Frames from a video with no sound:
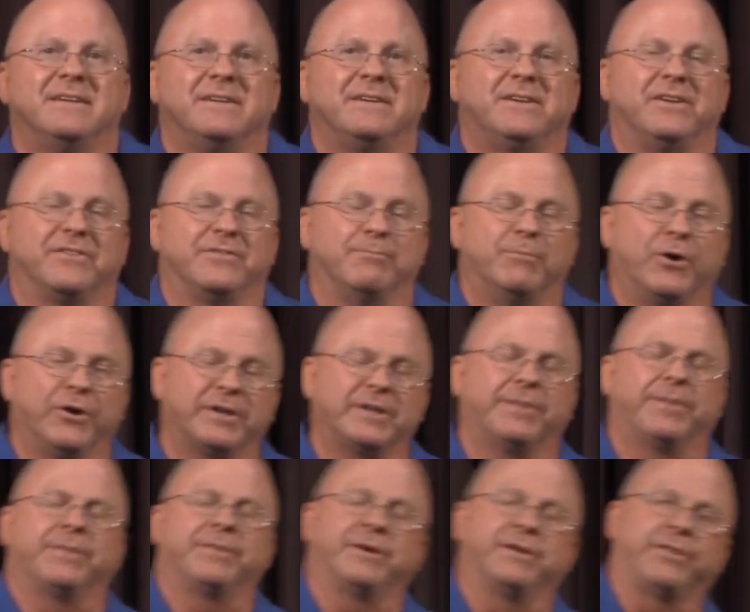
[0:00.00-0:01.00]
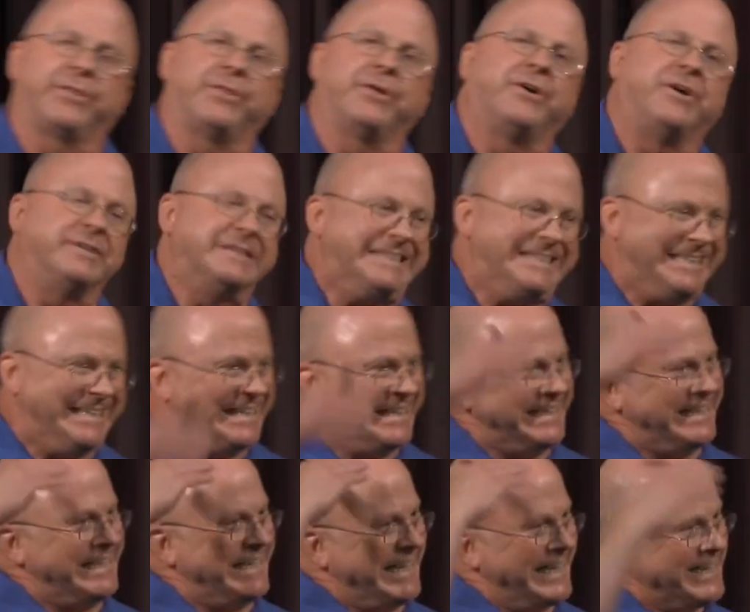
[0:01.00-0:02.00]
Because Martha thought
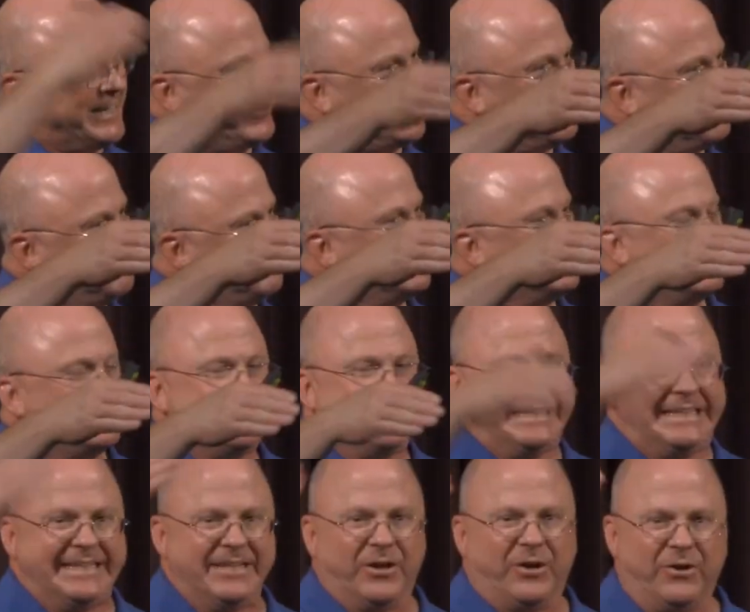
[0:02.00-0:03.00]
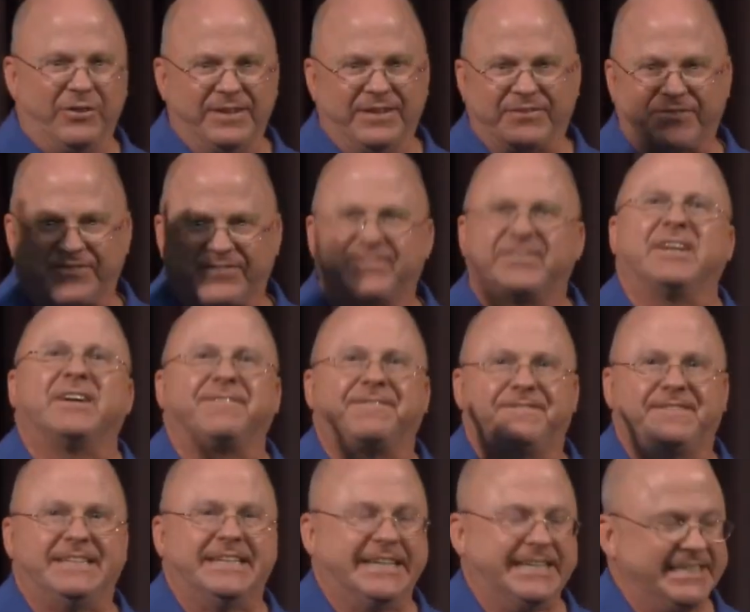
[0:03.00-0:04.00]
getting help to get all this
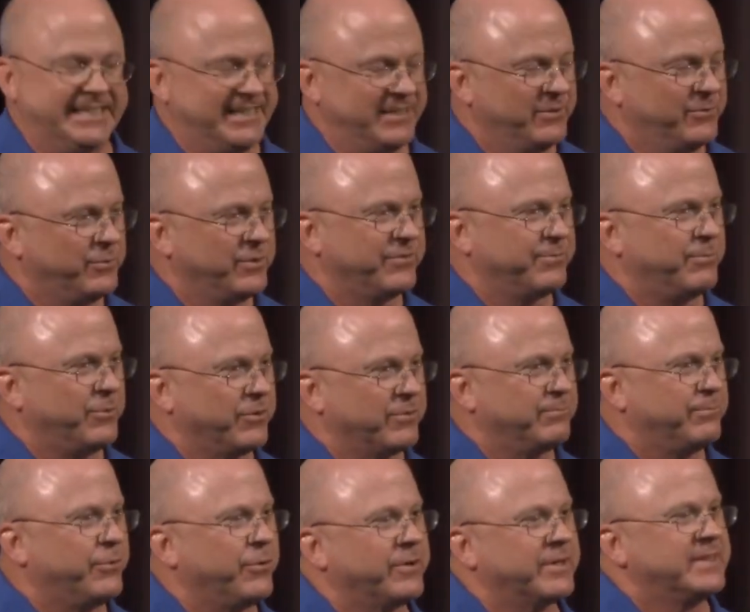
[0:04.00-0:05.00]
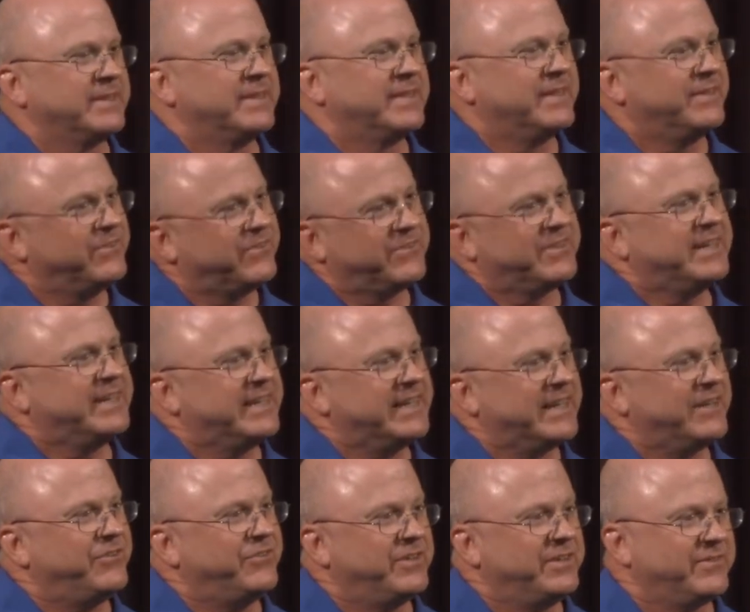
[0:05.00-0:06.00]
stuff done was more important than sitting
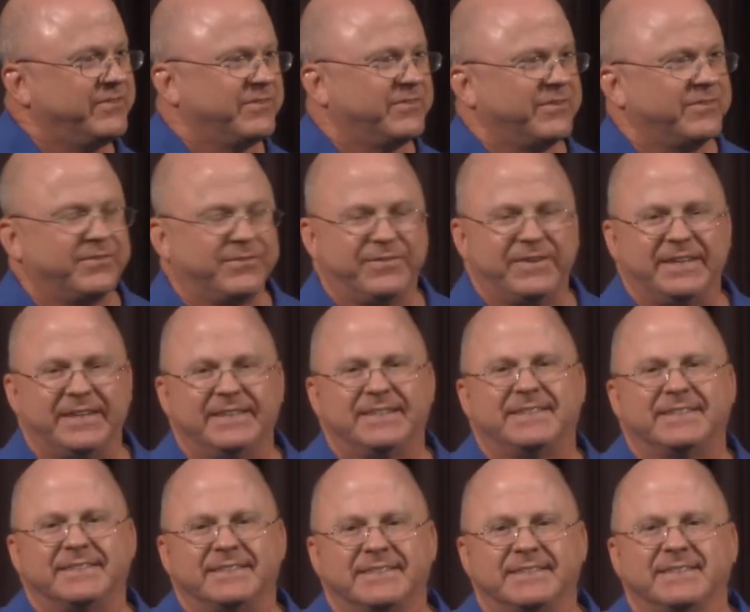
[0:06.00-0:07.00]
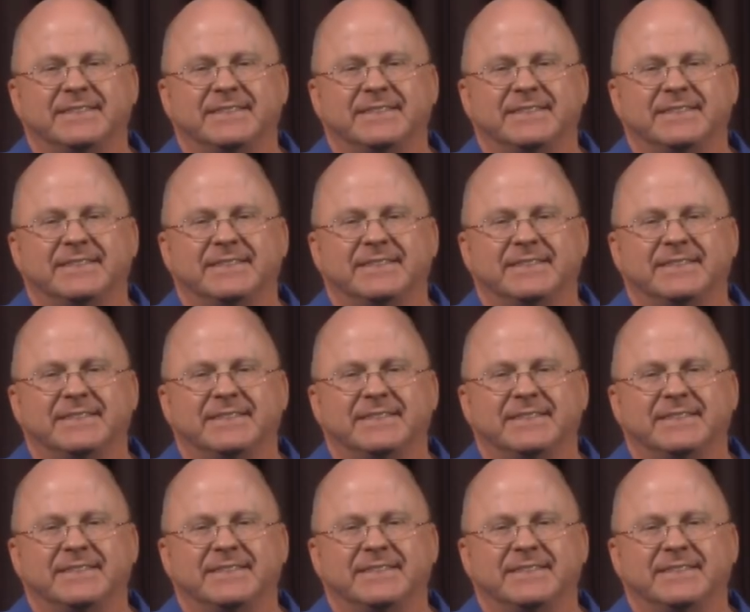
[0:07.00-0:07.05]
at Jesus' feet.